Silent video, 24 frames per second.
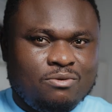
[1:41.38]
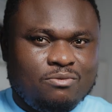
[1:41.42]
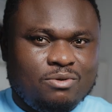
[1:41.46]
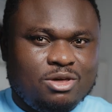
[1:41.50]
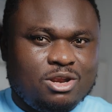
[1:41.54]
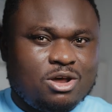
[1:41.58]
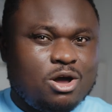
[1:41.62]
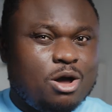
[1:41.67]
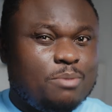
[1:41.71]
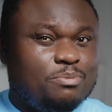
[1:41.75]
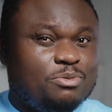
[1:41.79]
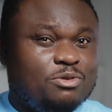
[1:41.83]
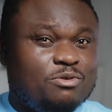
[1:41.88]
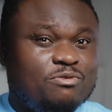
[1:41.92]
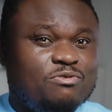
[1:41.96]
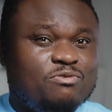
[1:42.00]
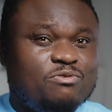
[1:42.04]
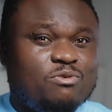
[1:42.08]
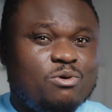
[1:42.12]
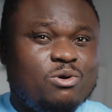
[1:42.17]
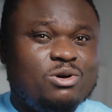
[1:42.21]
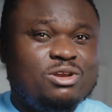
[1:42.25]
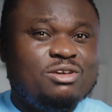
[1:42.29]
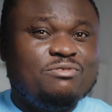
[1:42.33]
With up to
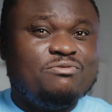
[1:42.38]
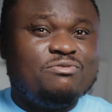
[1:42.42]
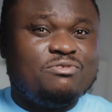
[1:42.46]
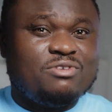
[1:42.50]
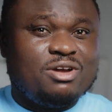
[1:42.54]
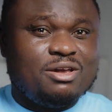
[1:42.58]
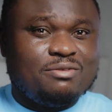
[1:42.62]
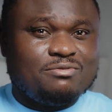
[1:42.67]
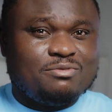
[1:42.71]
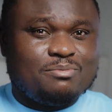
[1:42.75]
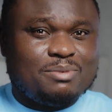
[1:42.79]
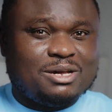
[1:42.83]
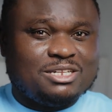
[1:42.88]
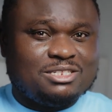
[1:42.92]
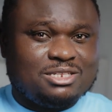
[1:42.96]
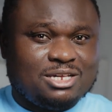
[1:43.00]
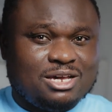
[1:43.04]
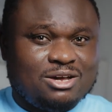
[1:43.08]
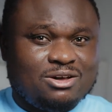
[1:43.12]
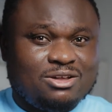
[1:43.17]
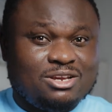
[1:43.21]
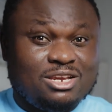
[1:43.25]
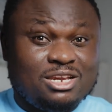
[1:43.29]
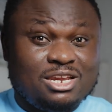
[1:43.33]
40 frames per
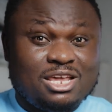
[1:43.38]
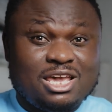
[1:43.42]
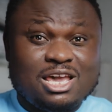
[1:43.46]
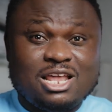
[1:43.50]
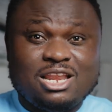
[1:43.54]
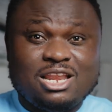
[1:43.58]
second in